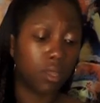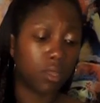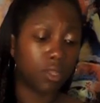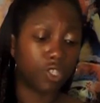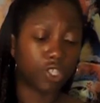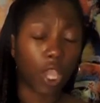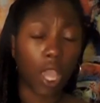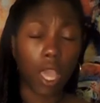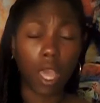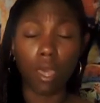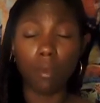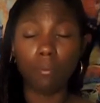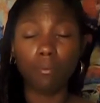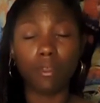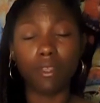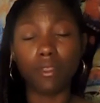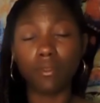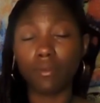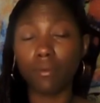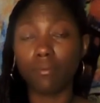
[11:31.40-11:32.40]
job,
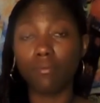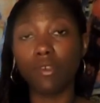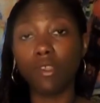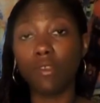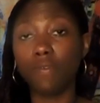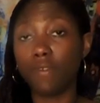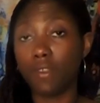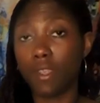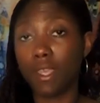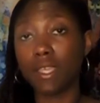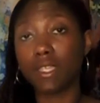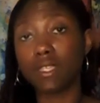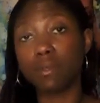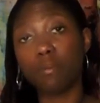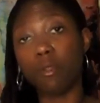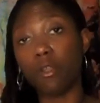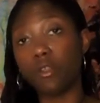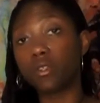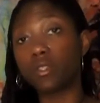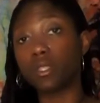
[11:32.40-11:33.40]
but I really feel like it's a
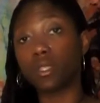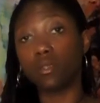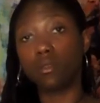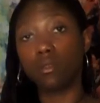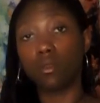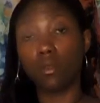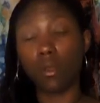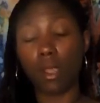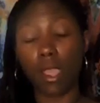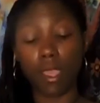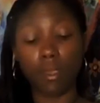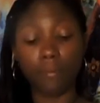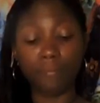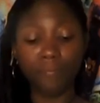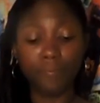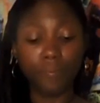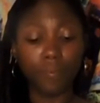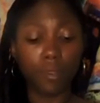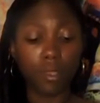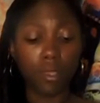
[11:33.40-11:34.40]
person,
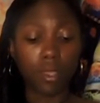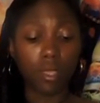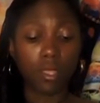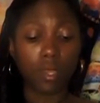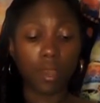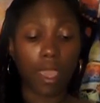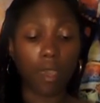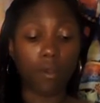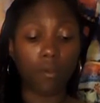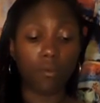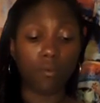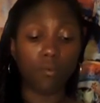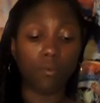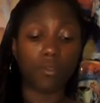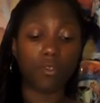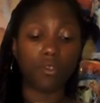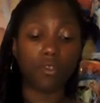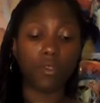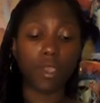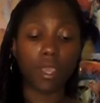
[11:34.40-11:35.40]
okay? Now,
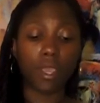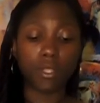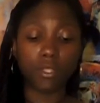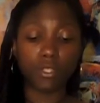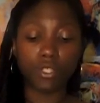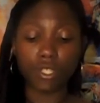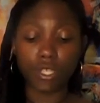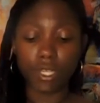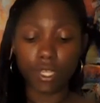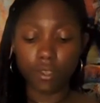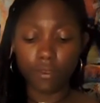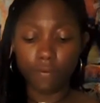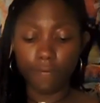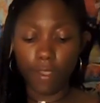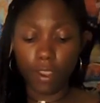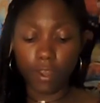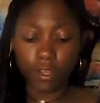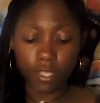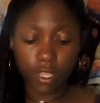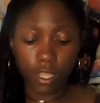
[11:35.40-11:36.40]
with your energy here,
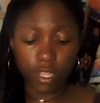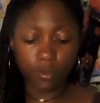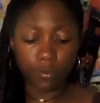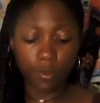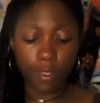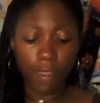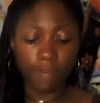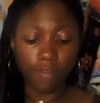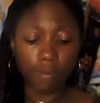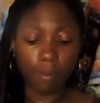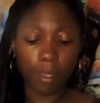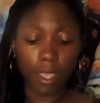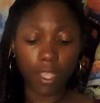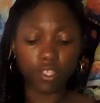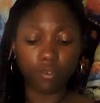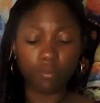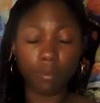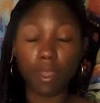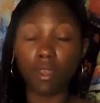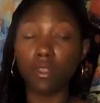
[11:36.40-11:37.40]
fire signs, we have the
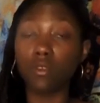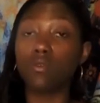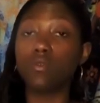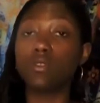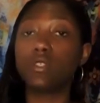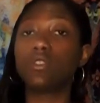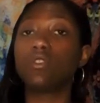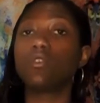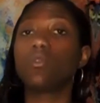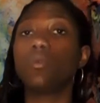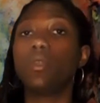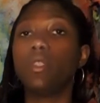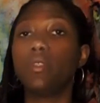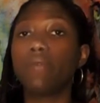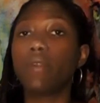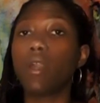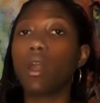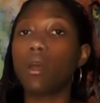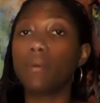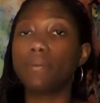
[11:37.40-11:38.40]
Page of Pentacles and the Queen
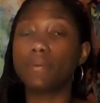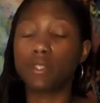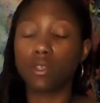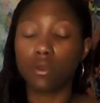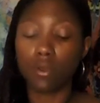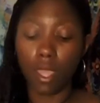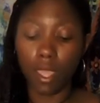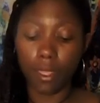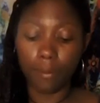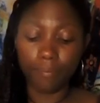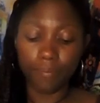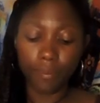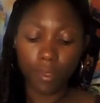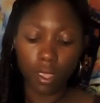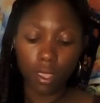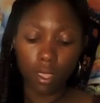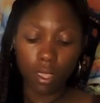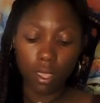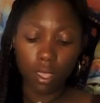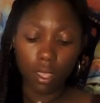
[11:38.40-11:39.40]
of Cups, okay?
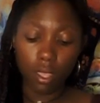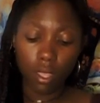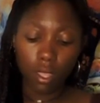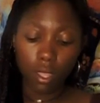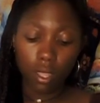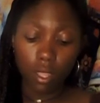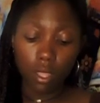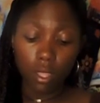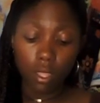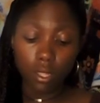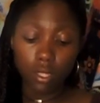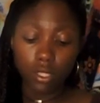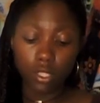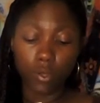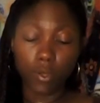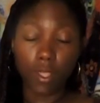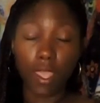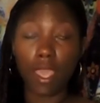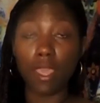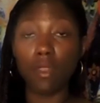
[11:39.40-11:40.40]

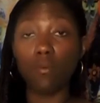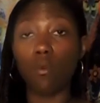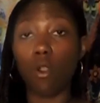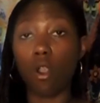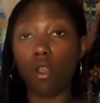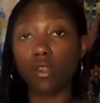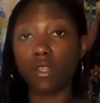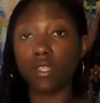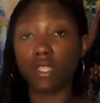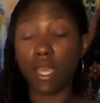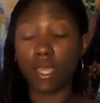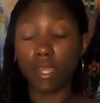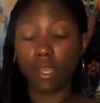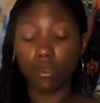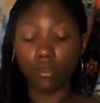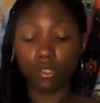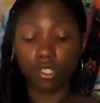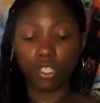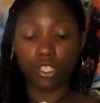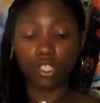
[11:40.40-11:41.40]
So again, water sign
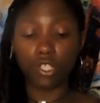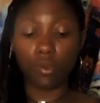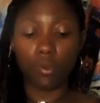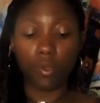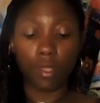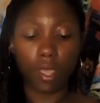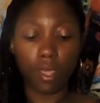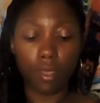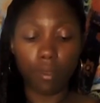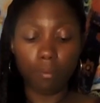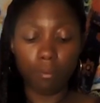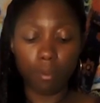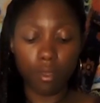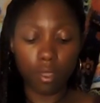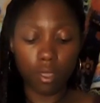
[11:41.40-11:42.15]
energy showing up.